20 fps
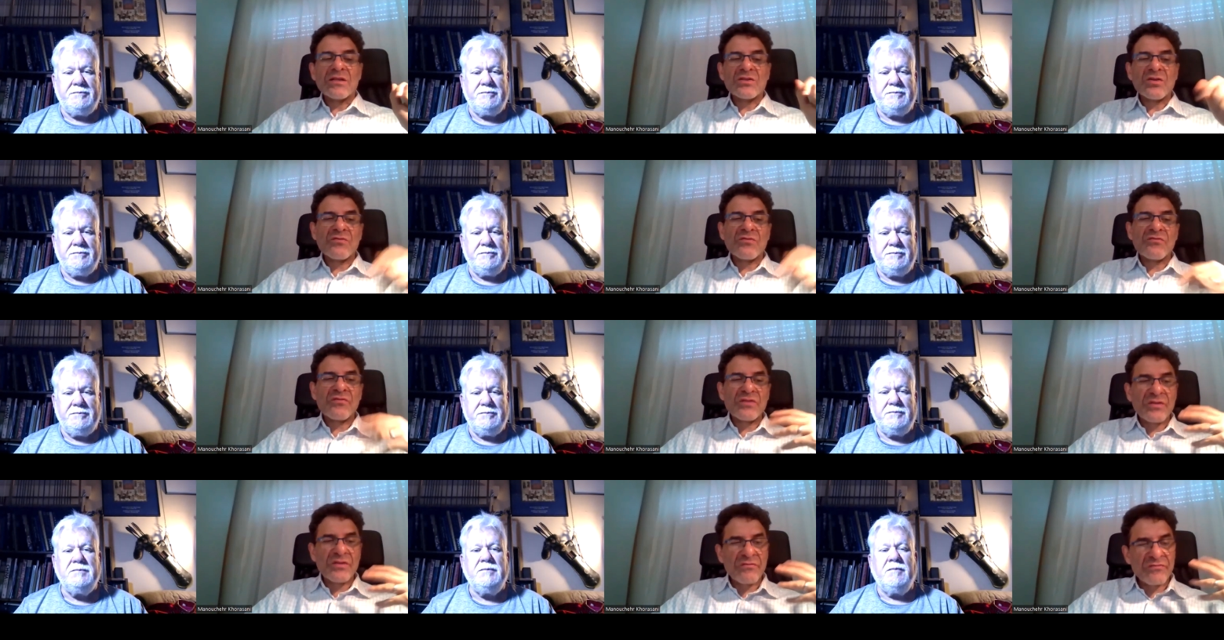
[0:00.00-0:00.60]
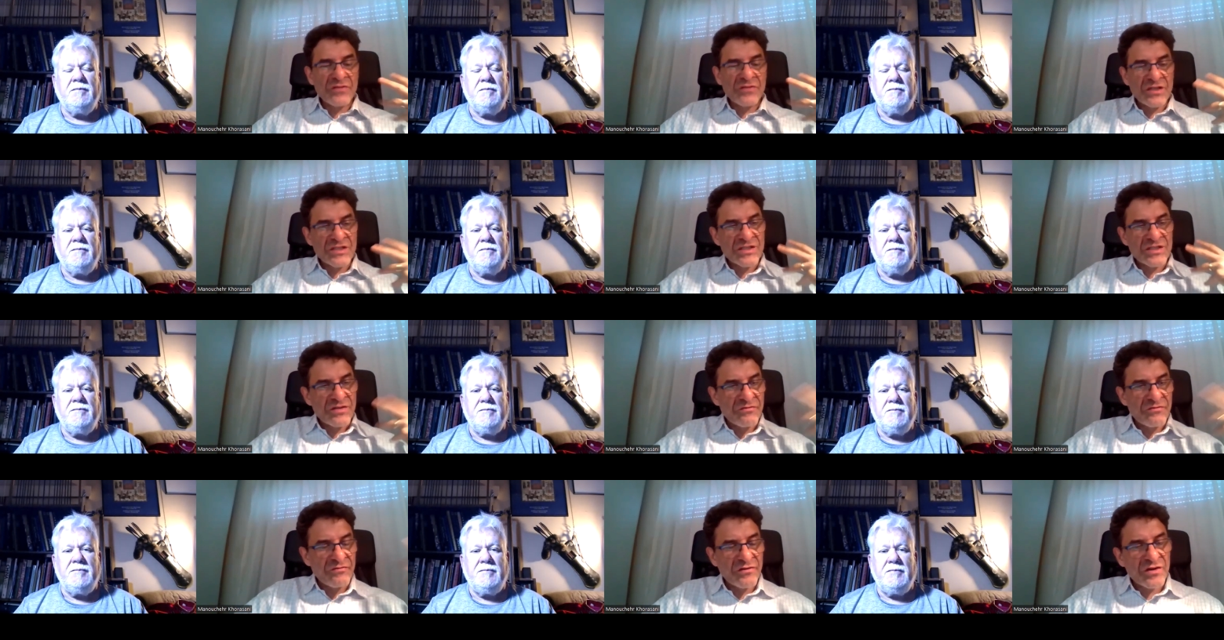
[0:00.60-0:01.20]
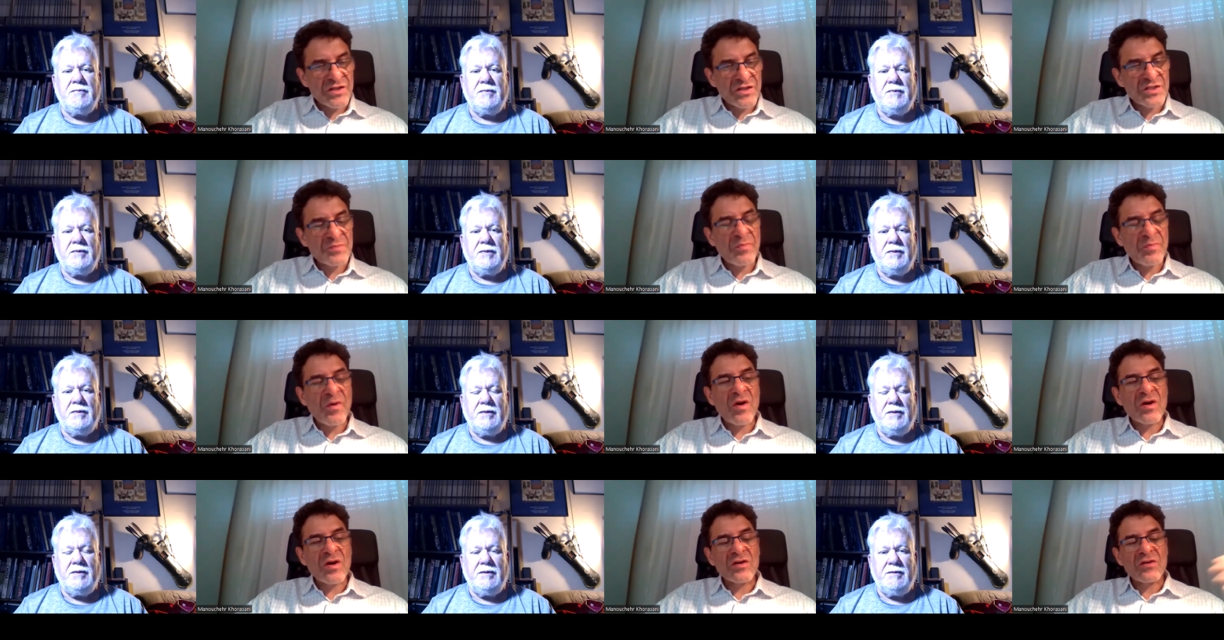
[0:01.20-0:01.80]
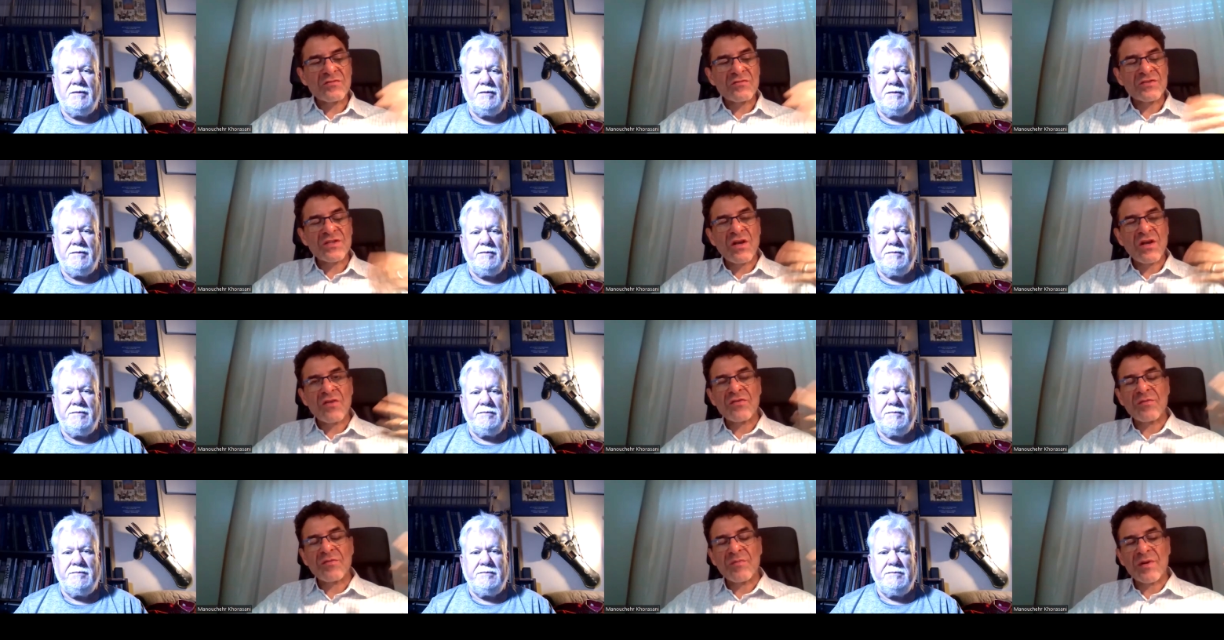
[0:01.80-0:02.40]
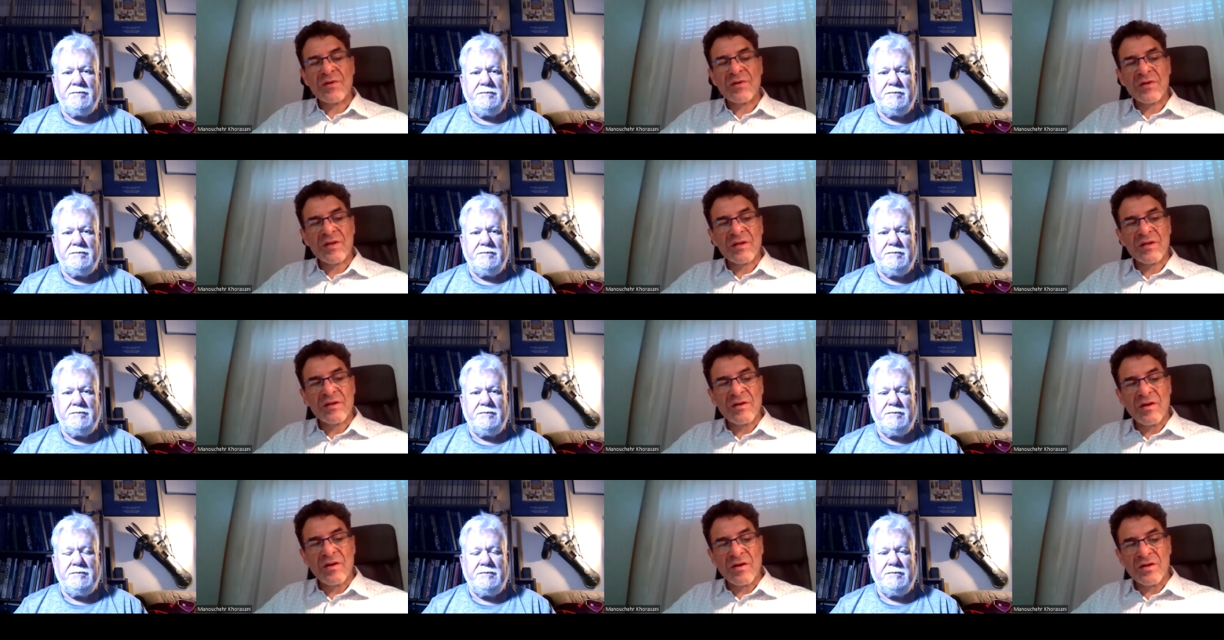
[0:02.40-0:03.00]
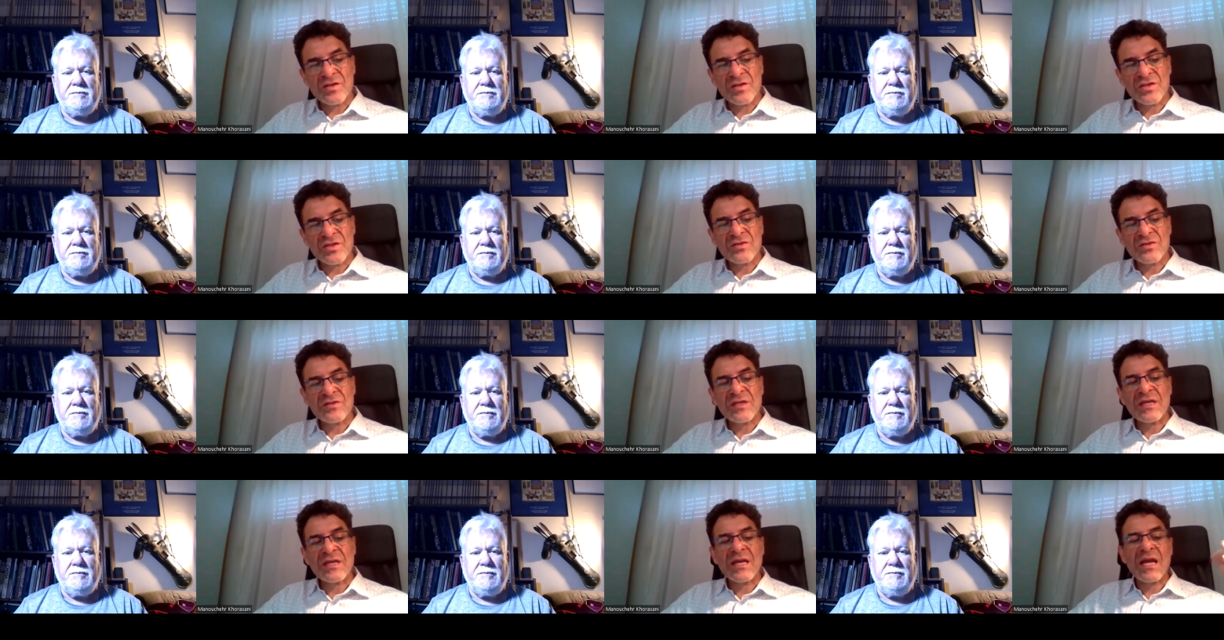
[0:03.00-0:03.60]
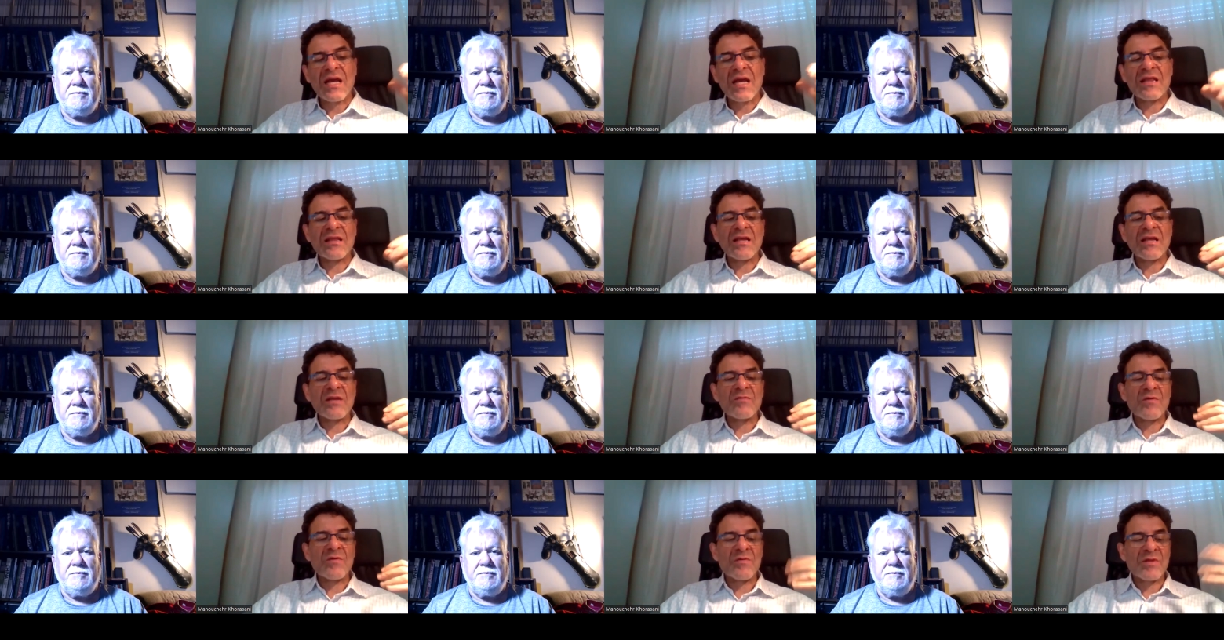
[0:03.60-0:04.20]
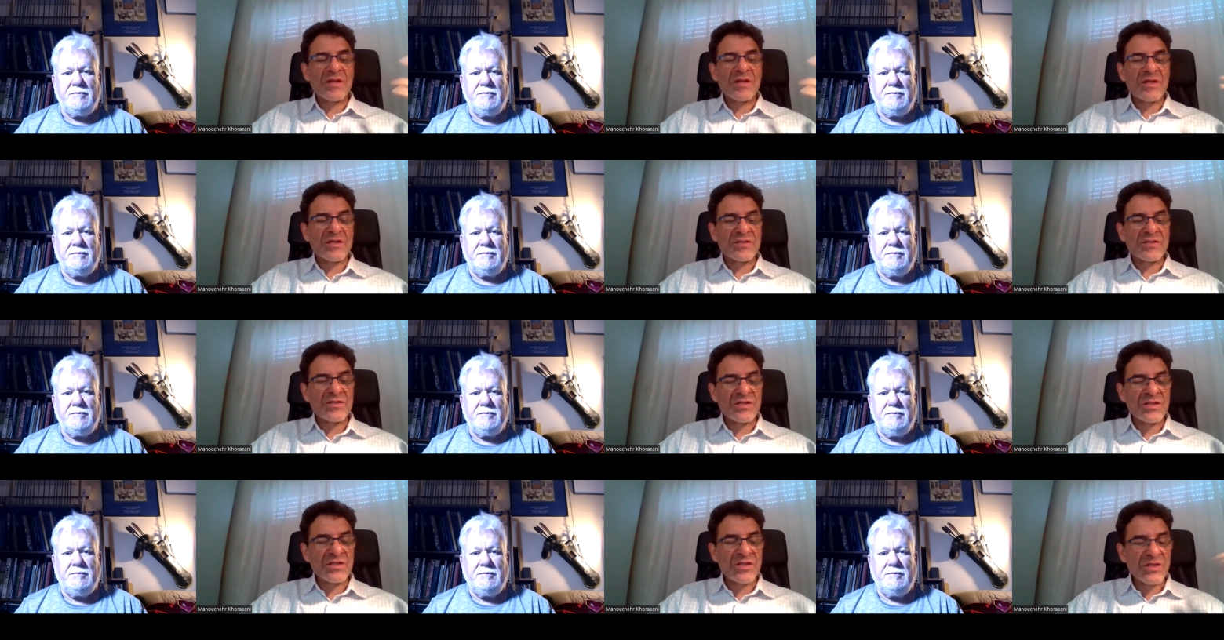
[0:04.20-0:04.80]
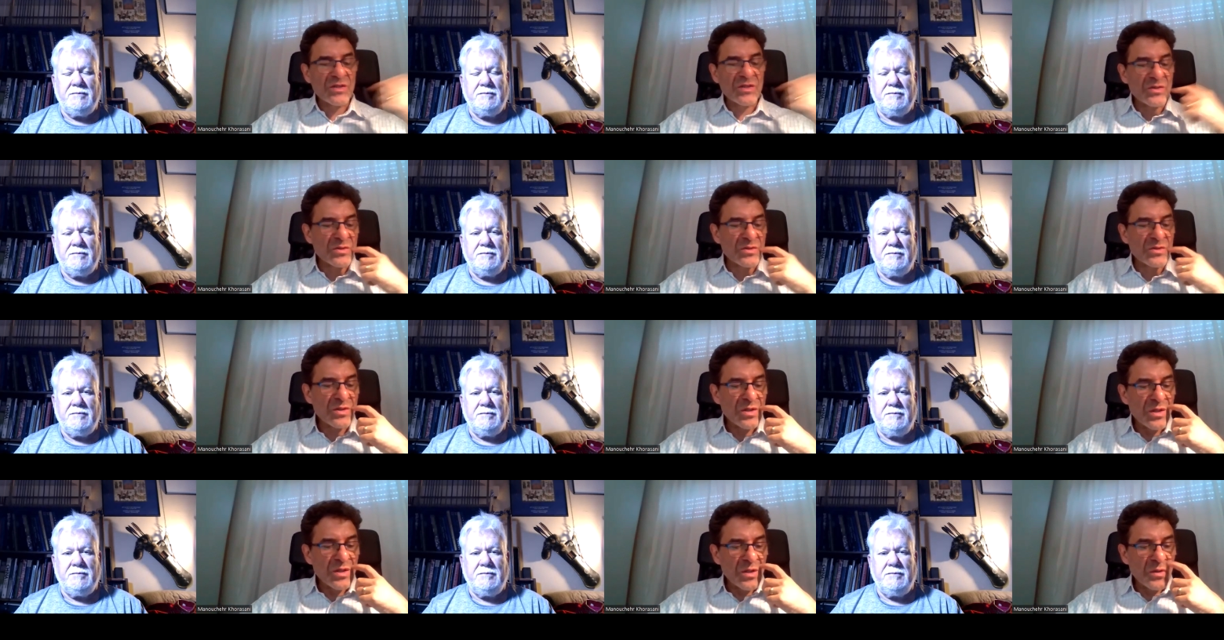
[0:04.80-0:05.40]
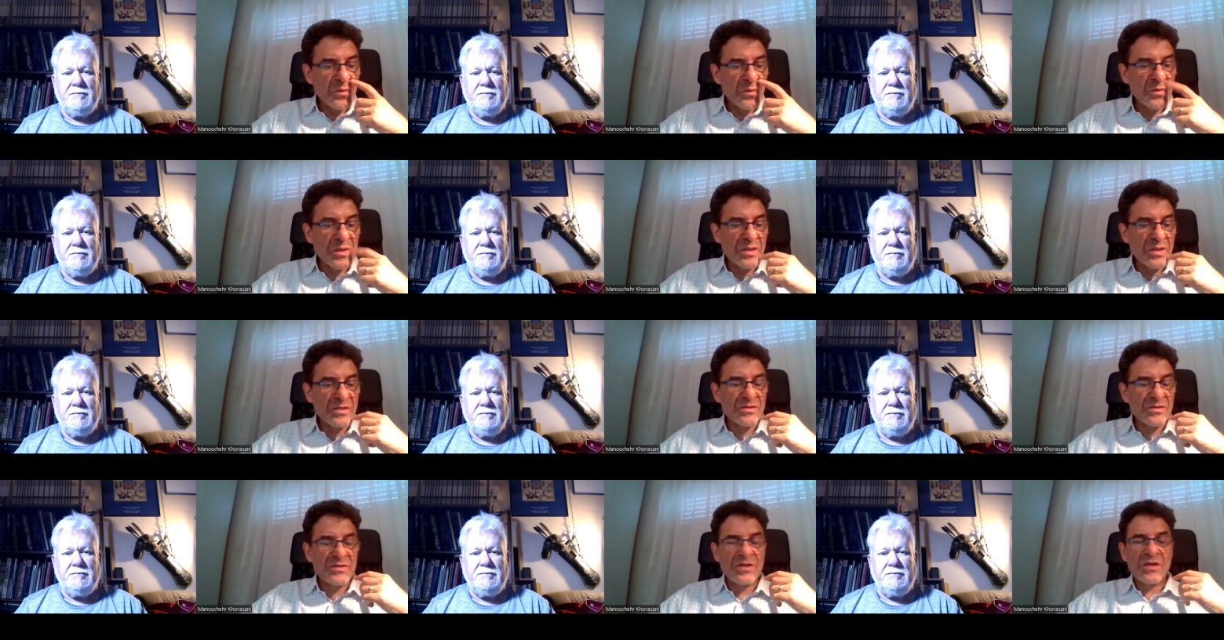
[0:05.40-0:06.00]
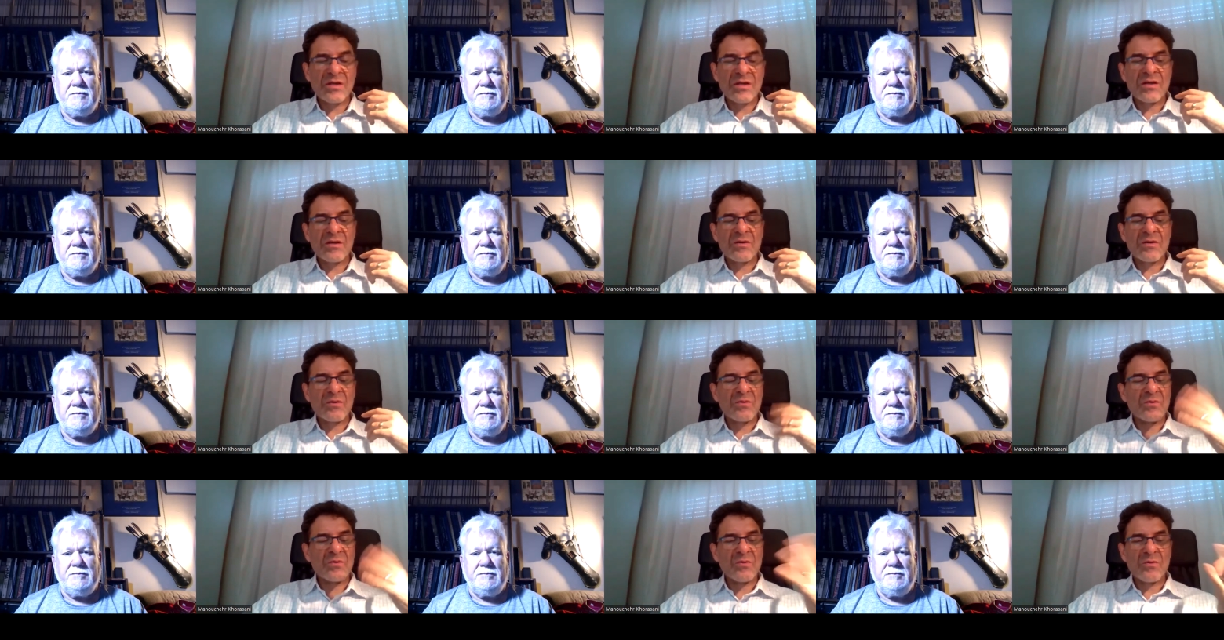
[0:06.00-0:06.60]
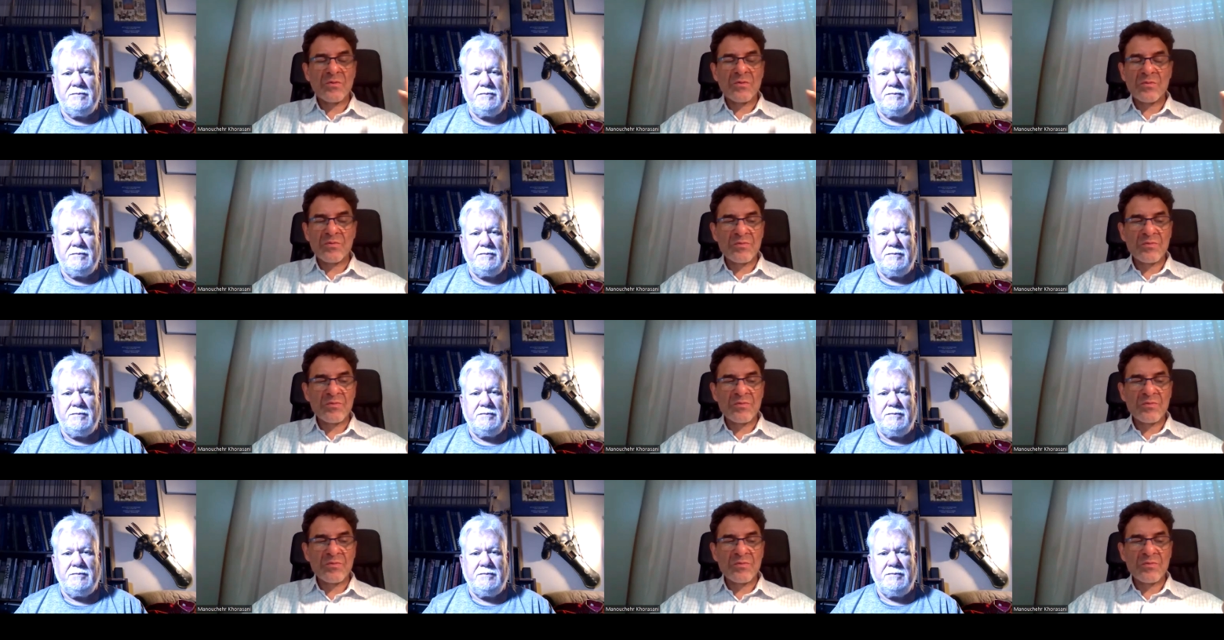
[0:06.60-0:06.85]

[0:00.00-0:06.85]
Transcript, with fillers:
Speaker 1: so the, this is the first part of South American archery, and then we will continue with uh,